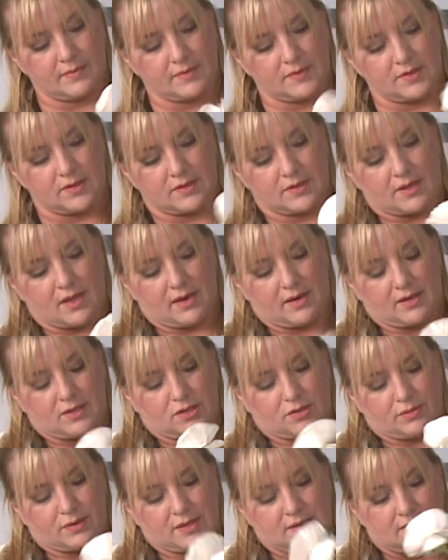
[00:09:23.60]
Just kind of
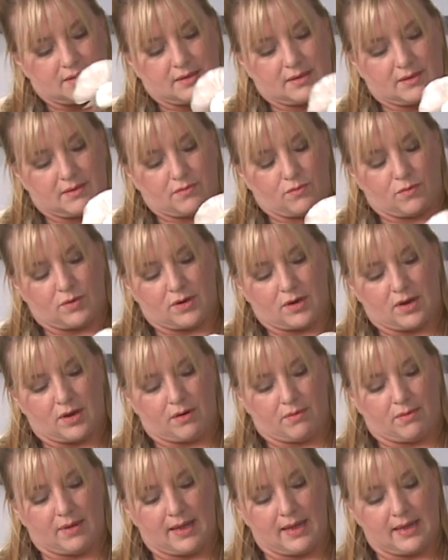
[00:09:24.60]
twist it, work
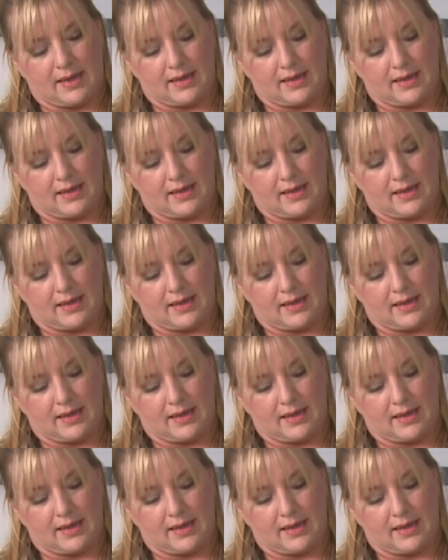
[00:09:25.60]
your way